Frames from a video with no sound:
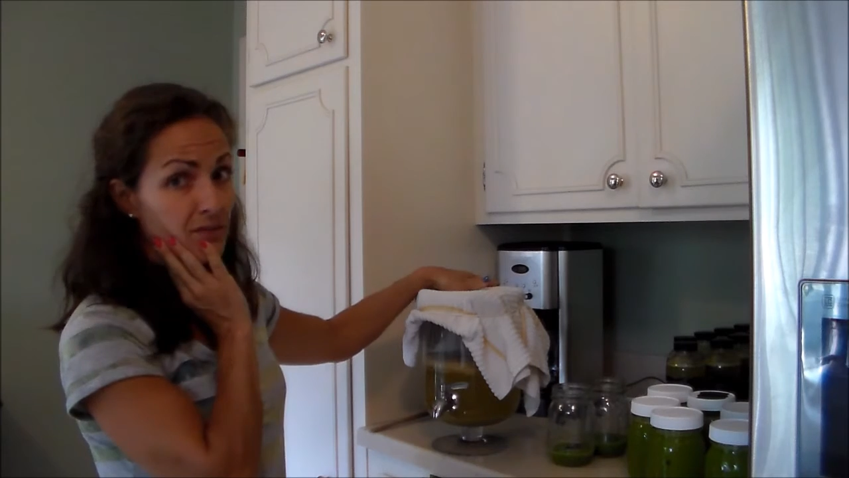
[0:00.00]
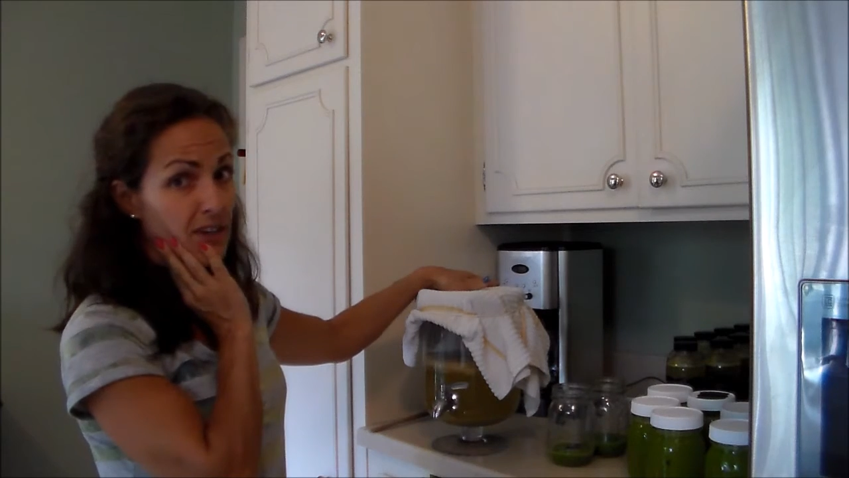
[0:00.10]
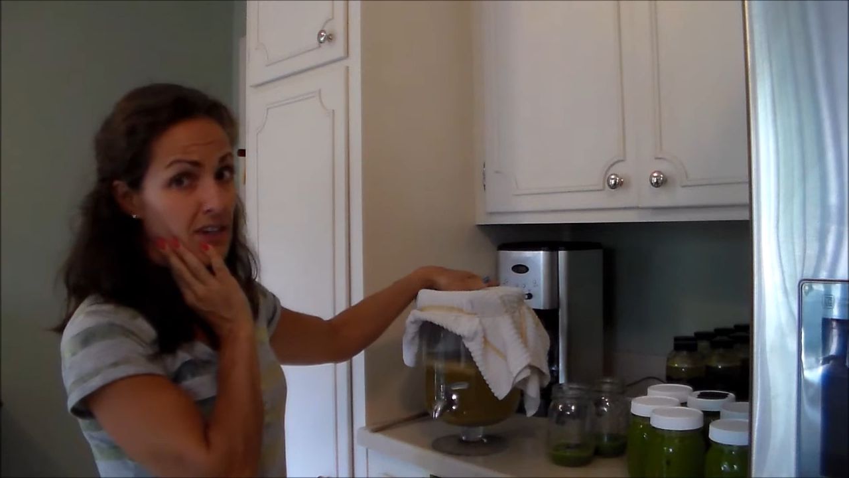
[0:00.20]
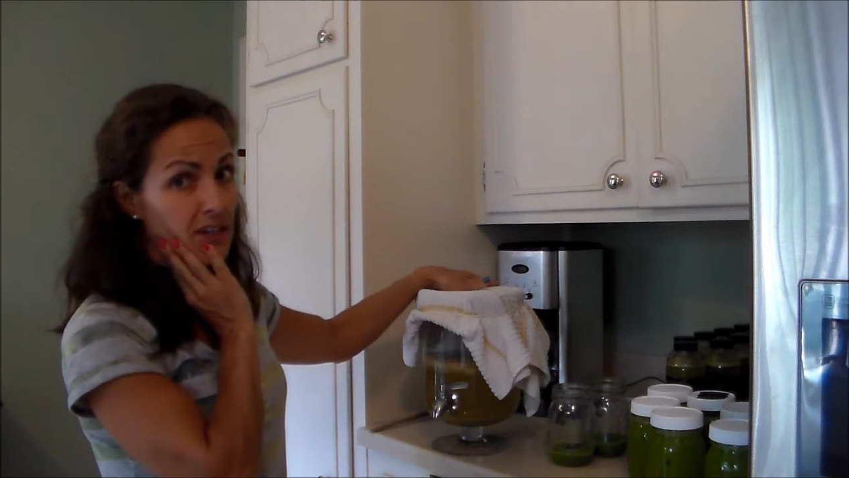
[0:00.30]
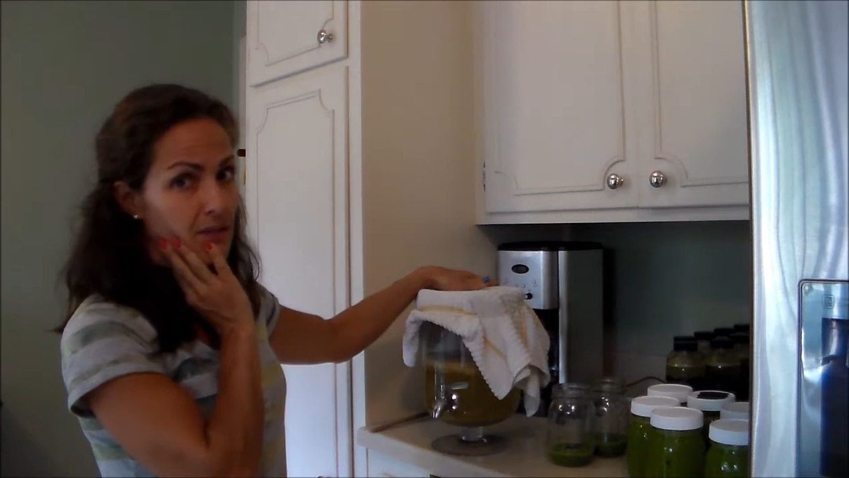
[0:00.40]

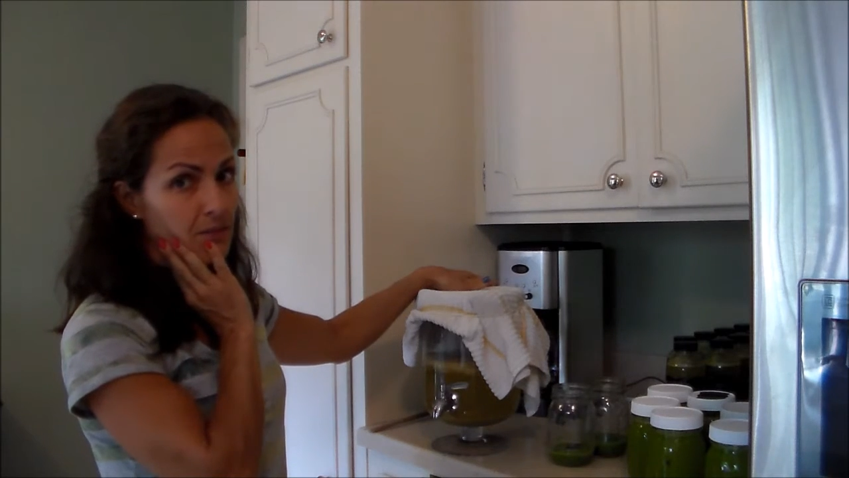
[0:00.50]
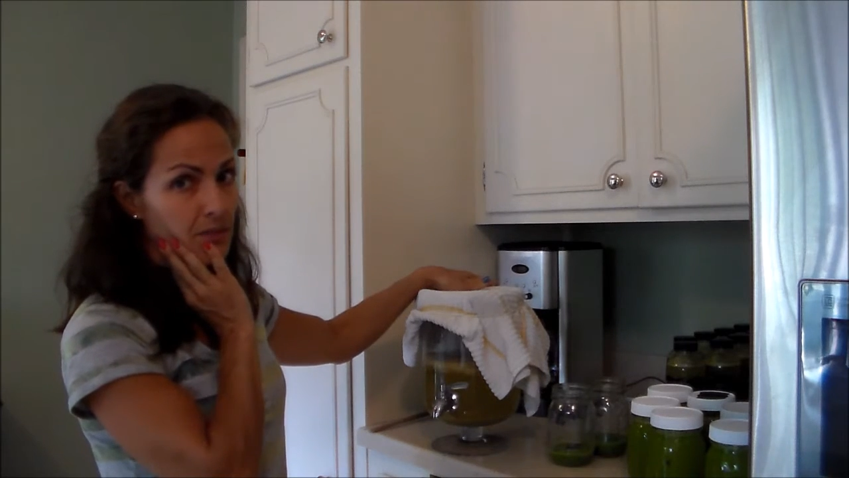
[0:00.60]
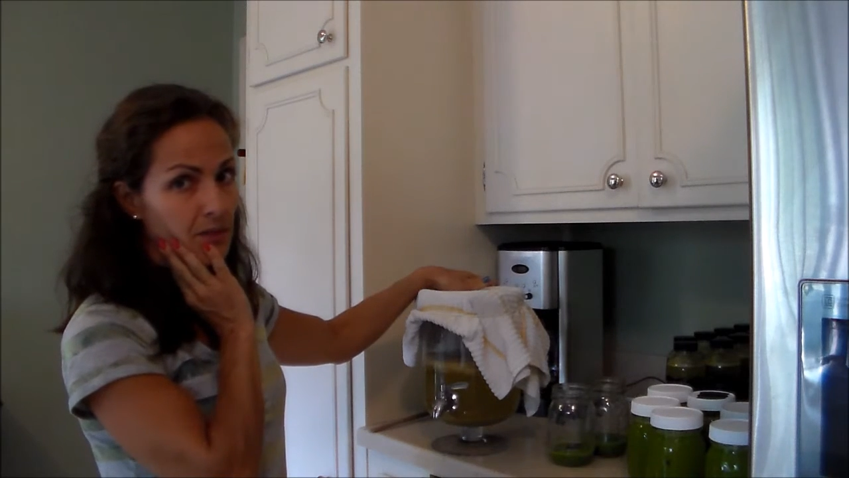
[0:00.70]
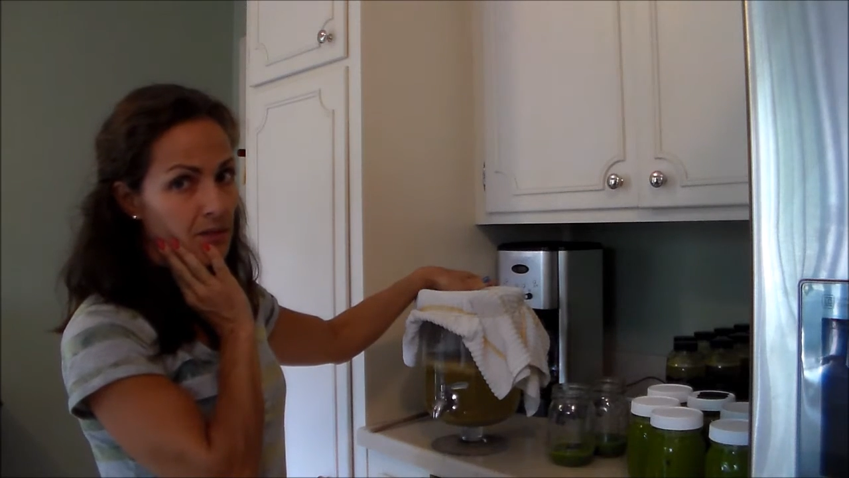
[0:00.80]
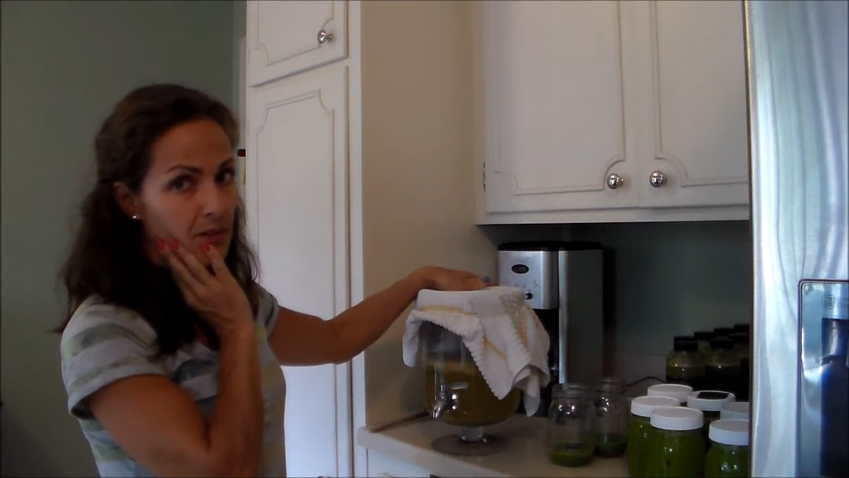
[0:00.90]
ready
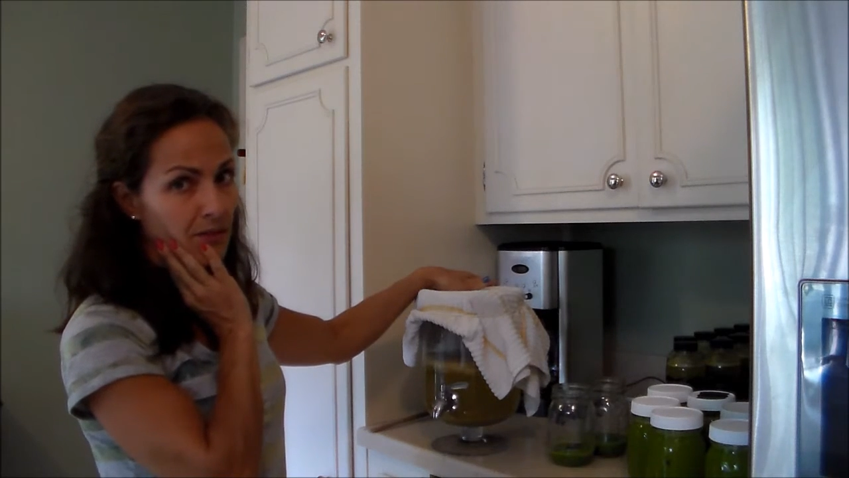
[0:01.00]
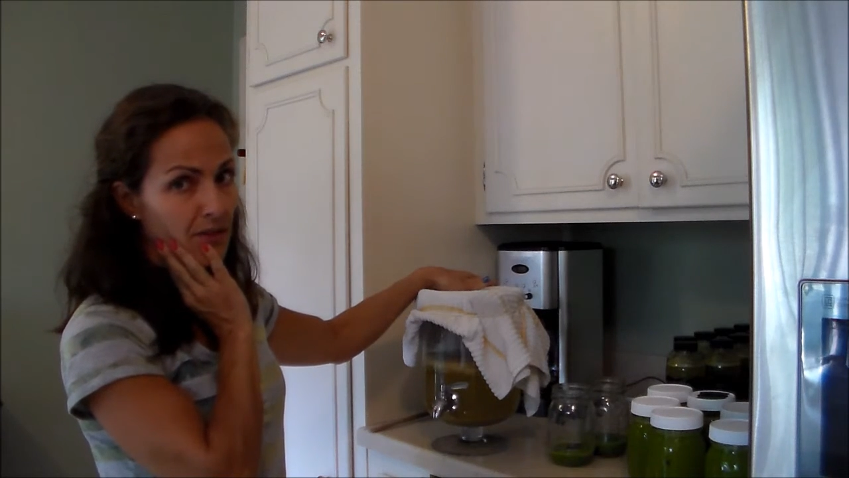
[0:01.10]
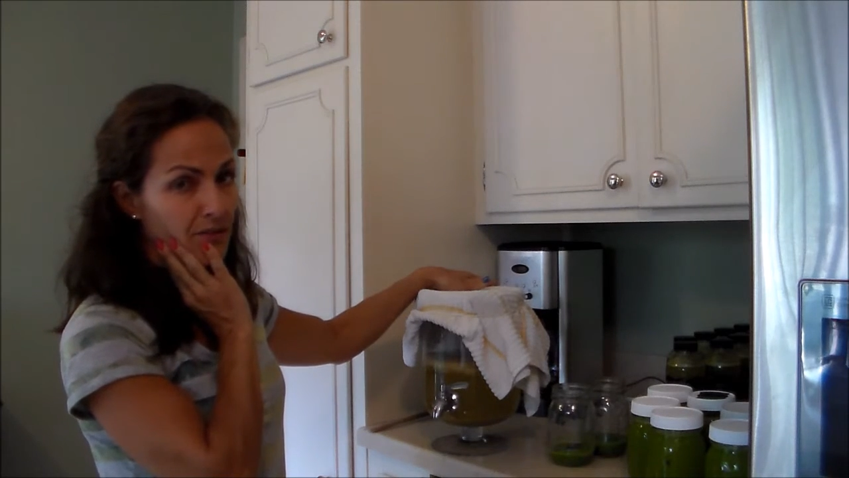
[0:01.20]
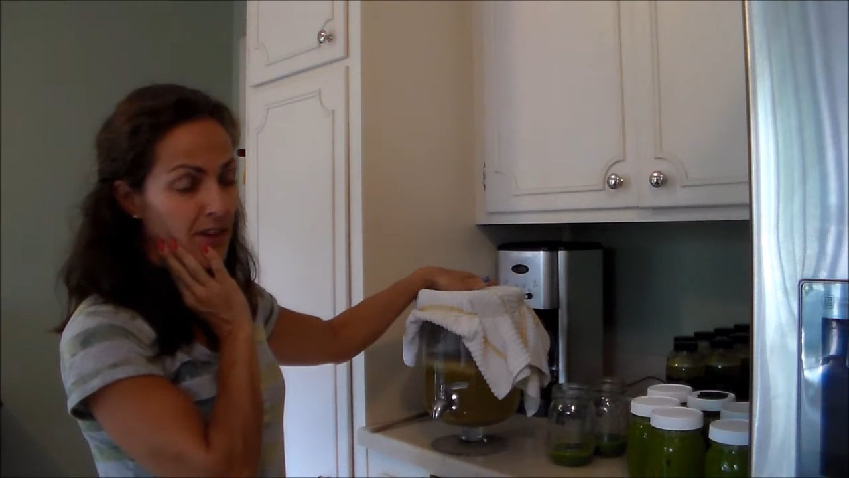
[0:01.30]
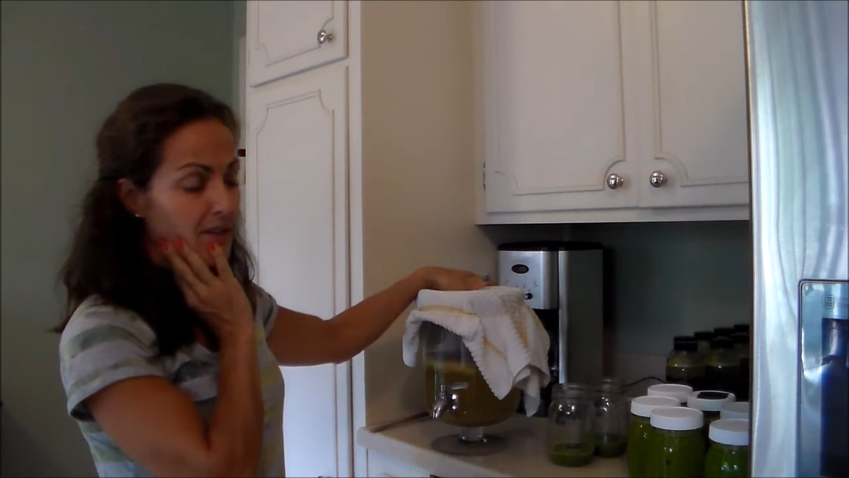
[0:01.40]

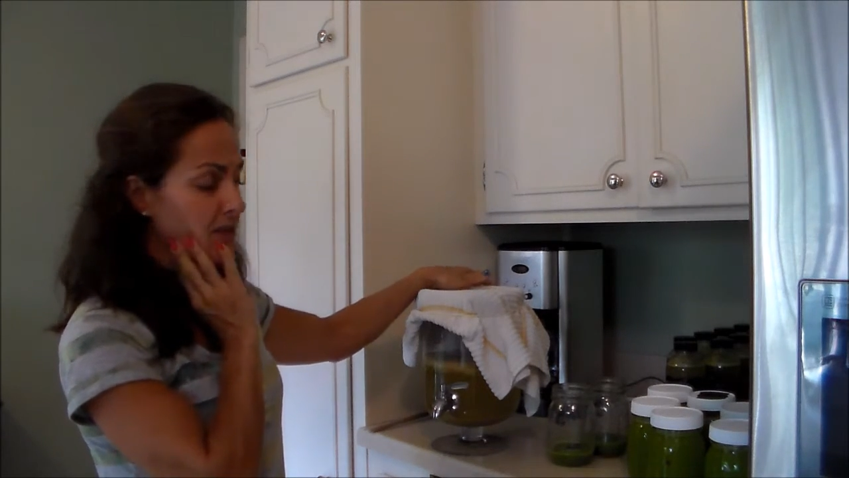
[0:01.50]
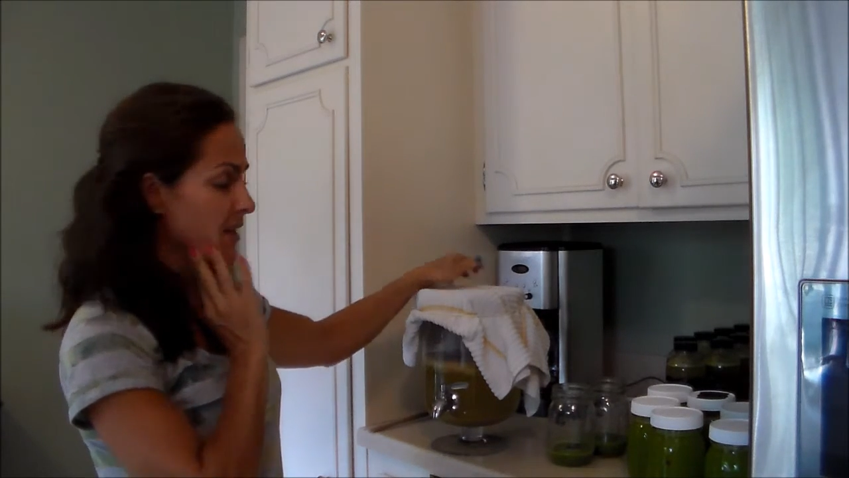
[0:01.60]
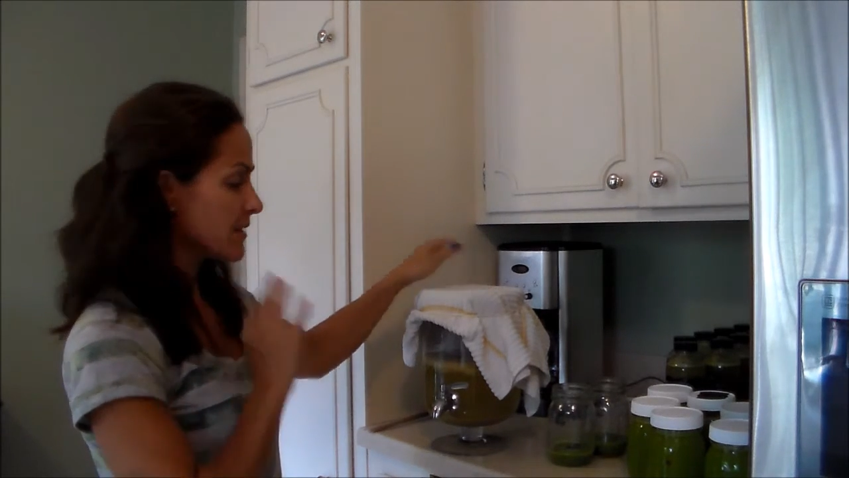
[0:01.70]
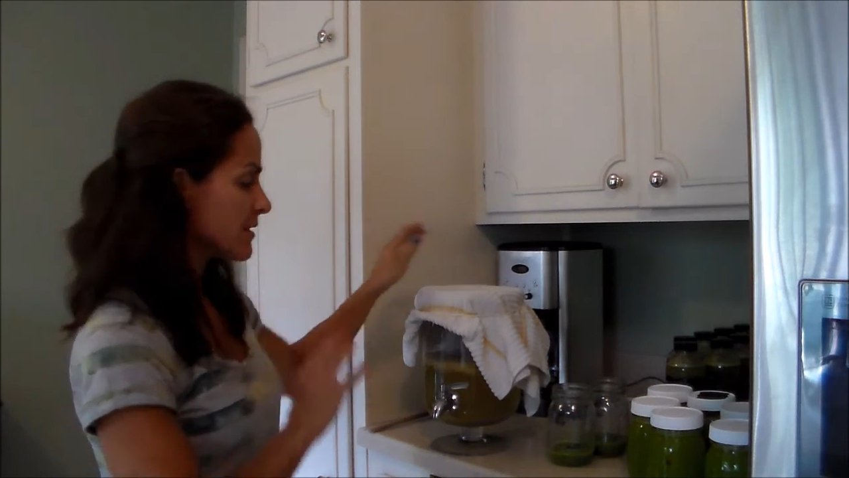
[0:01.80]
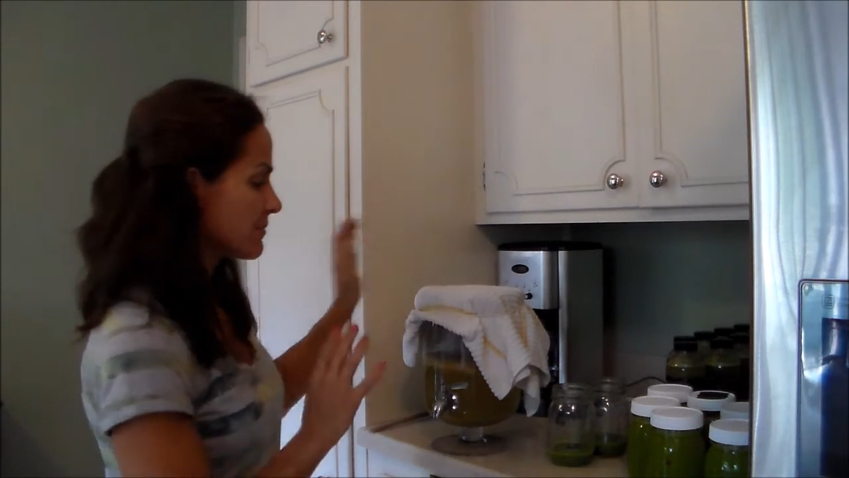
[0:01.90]
around 5
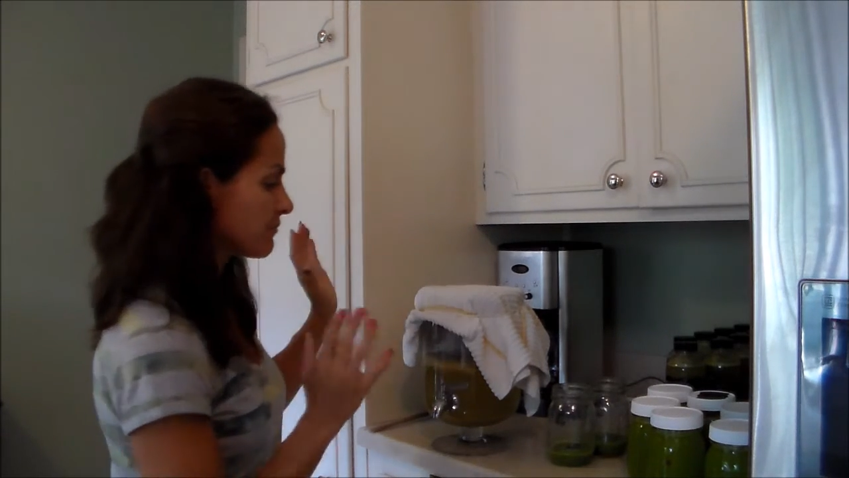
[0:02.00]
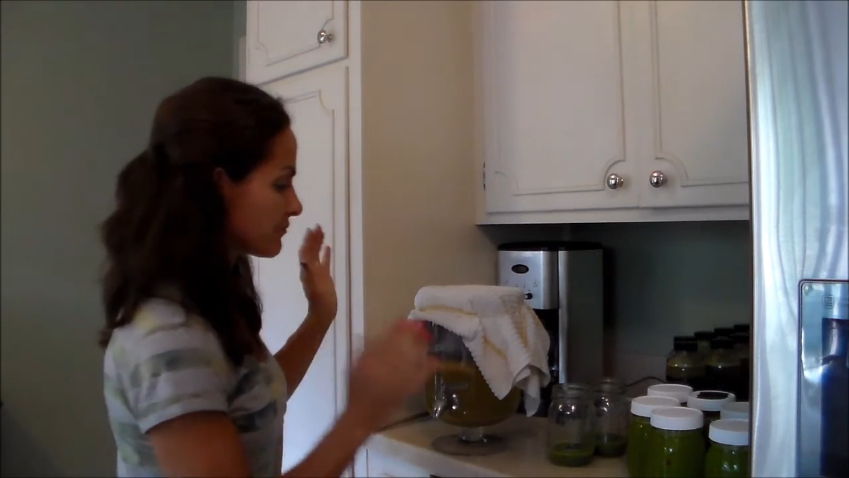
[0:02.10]
days.